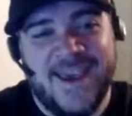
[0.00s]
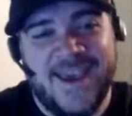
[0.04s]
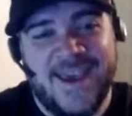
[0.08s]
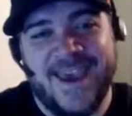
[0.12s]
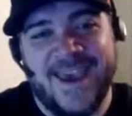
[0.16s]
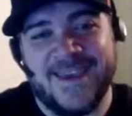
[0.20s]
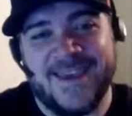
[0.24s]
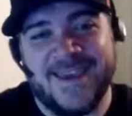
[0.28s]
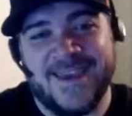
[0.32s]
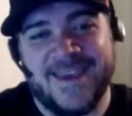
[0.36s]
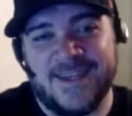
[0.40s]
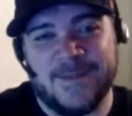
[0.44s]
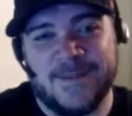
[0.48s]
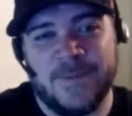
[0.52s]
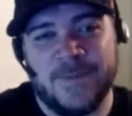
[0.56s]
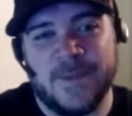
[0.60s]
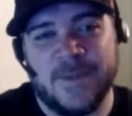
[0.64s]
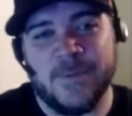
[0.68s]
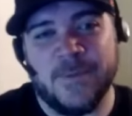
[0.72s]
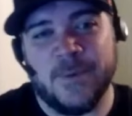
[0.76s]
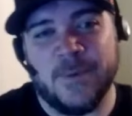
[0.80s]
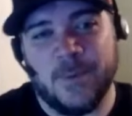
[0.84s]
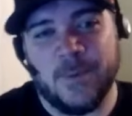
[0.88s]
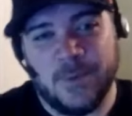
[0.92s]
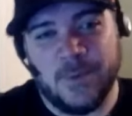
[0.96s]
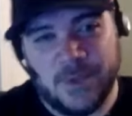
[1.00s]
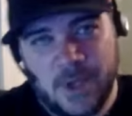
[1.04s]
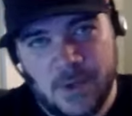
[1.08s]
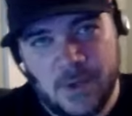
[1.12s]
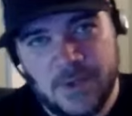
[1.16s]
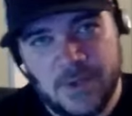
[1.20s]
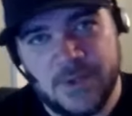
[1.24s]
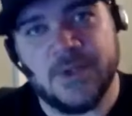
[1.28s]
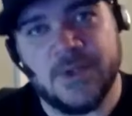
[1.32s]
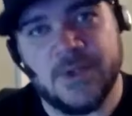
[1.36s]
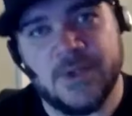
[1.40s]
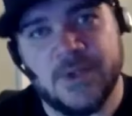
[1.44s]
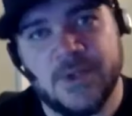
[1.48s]
And then people will go
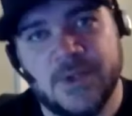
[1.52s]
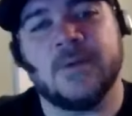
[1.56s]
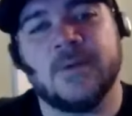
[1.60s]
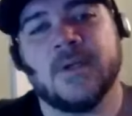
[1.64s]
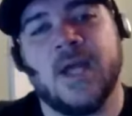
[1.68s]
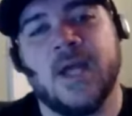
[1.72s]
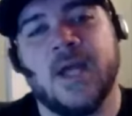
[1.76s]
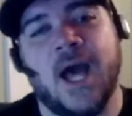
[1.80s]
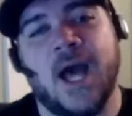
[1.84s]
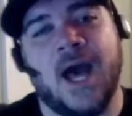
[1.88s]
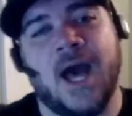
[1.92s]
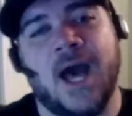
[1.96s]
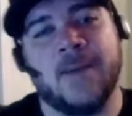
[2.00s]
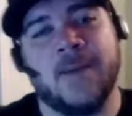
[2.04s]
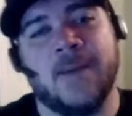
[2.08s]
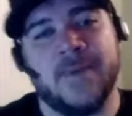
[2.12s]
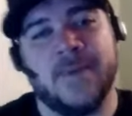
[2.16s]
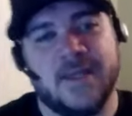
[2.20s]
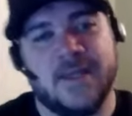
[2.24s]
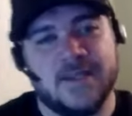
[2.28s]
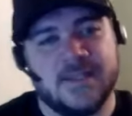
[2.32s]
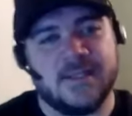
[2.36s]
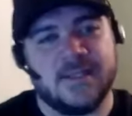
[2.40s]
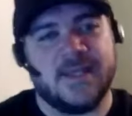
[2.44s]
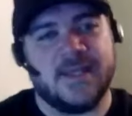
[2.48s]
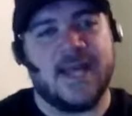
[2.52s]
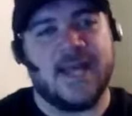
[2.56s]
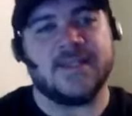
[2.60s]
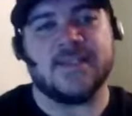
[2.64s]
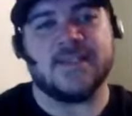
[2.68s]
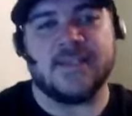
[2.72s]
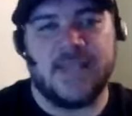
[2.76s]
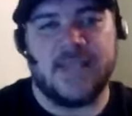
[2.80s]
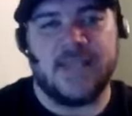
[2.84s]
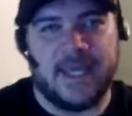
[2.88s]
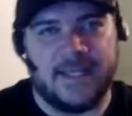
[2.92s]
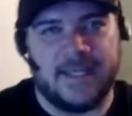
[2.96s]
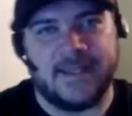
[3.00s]
to your comments, and
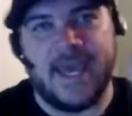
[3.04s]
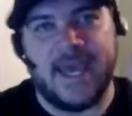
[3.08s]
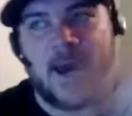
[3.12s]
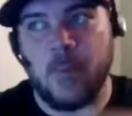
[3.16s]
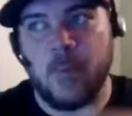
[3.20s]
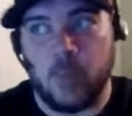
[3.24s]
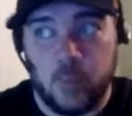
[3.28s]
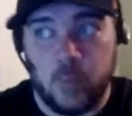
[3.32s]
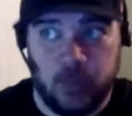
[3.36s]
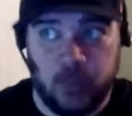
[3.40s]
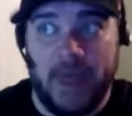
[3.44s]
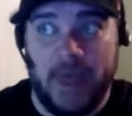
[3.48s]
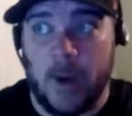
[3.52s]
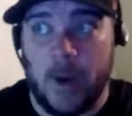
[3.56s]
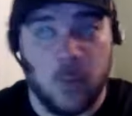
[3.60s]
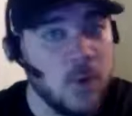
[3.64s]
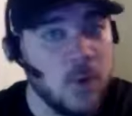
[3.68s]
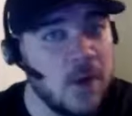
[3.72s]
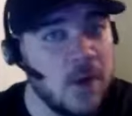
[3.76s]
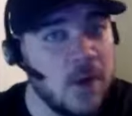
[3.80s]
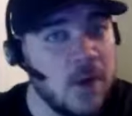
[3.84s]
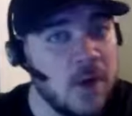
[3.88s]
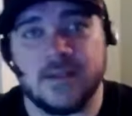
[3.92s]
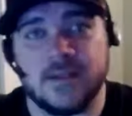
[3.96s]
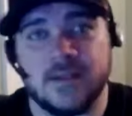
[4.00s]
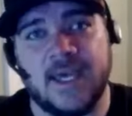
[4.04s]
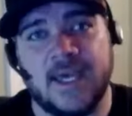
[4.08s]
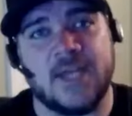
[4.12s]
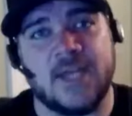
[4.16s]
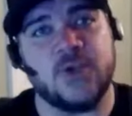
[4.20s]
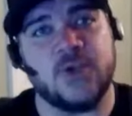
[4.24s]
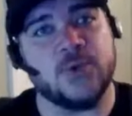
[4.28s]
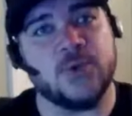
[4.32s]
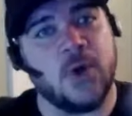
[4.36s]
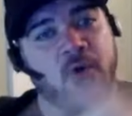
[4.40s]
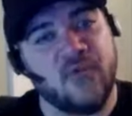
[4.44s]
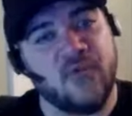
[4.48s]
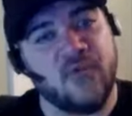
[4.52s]
that's and that that worked.
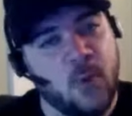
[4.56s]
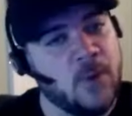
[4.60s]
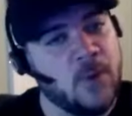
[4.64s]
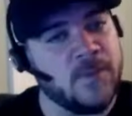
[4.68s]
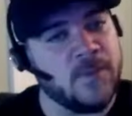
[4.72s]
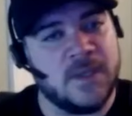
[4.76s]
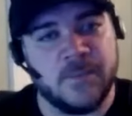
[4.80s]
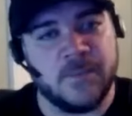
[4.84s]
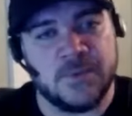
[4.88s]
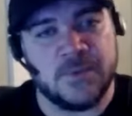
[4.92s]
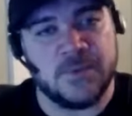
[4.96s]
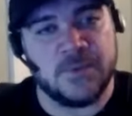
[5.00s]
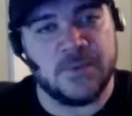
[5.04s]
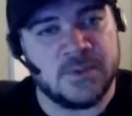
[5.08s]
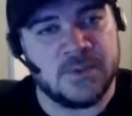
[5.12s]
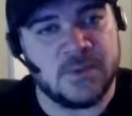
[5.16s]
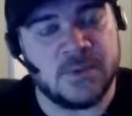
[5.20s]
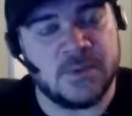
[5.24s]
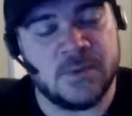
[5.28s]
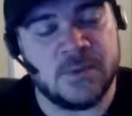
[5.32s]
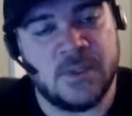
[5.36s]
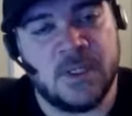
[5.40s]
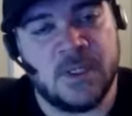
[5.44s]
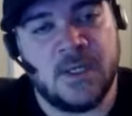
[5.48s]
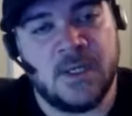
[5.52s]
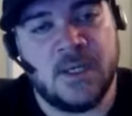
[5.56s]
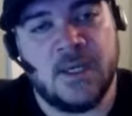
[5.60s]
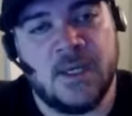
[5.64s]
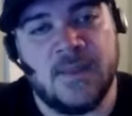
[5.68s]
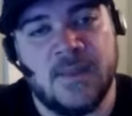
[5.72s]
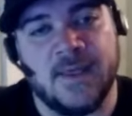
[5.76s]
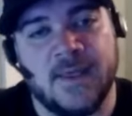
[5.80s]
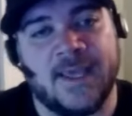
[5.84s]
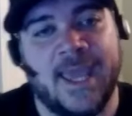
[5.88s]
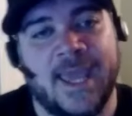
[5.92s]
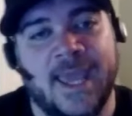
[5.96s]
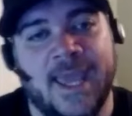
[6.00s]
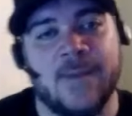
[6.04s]
It drove more people to
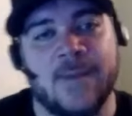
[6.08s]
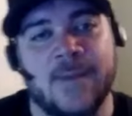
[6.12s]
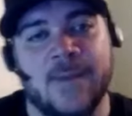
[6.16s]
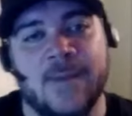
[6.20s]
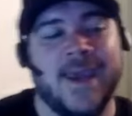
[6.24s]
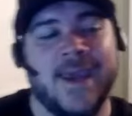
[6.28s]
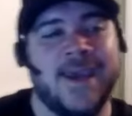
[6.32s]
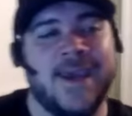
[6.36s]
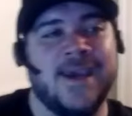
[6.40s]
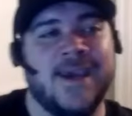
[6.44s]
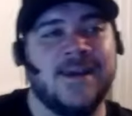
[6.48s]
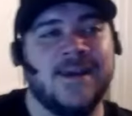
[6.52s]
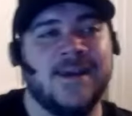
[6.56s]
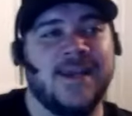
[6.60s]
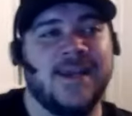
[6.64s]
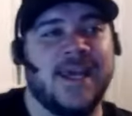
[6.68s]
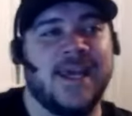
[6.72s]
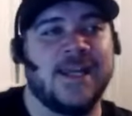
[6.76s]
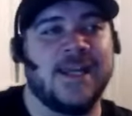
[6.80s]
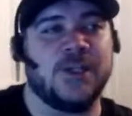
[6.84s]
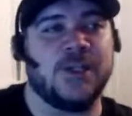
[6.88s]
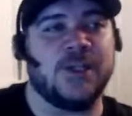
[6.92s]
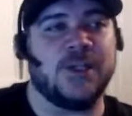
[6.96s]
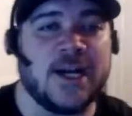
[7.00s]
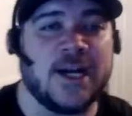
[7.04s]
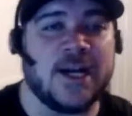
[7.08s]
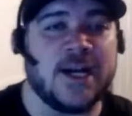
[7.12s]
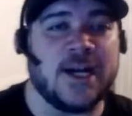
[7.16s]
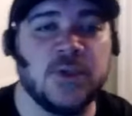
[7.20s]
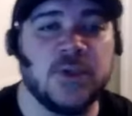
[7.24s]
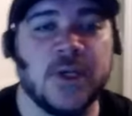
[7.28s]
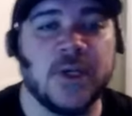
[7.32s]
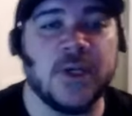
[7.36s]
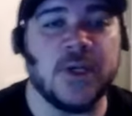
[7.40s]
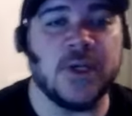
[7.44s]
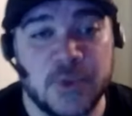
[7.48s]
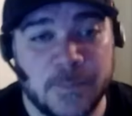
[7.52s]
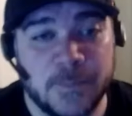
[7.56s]
the campaign, and you can actually
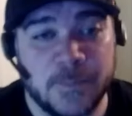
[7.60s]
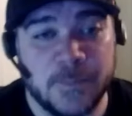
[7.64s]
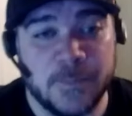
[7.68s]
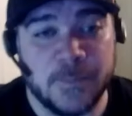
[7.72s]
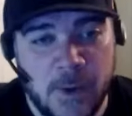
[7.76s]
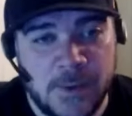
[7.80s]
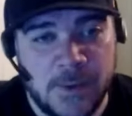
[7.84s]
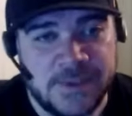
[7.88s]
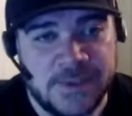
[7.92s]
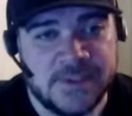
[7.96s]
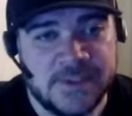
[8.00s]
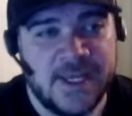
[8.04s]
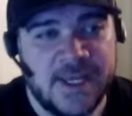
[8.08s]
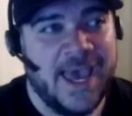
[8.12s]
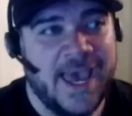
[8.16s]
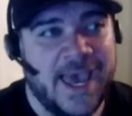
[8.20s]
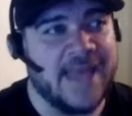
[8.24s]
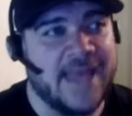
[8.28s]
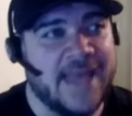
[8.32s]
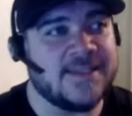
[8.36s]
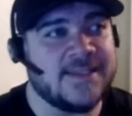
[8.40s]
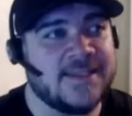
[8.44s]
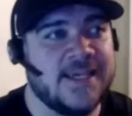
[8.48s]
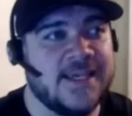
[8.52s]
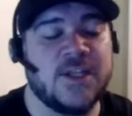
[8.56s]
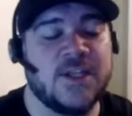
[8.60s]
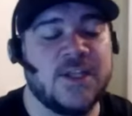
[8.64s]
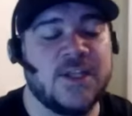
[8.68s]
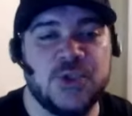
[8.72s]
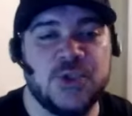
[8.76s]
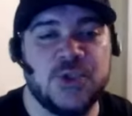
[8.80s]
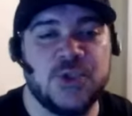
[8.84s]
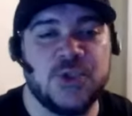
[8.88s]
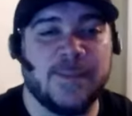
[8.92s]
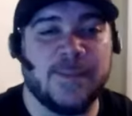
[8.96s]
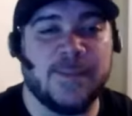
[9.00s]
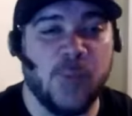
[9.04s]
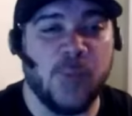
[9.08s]
look at your post and see that
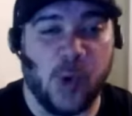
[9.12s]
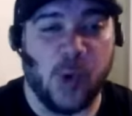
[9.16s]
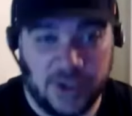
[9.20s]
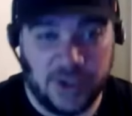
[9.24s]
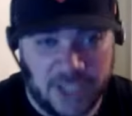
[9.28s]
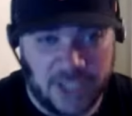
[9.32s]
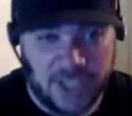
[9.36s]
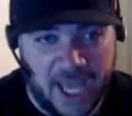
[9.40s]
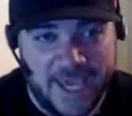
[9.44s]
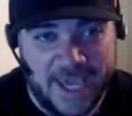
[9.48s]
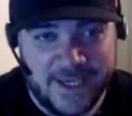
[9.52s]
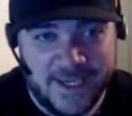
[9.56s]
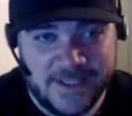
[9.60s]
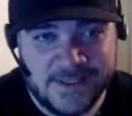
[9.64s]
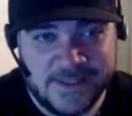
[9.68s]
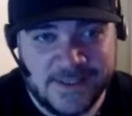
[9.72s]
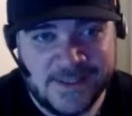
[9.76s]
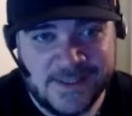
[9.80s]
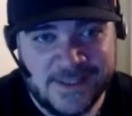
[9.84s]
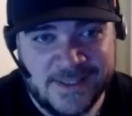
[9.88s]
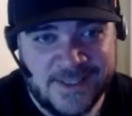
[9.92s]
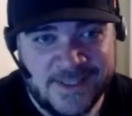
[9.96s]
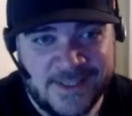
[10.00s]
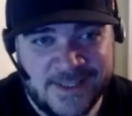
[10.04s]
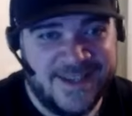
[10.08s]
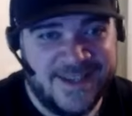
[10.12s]
you get more likes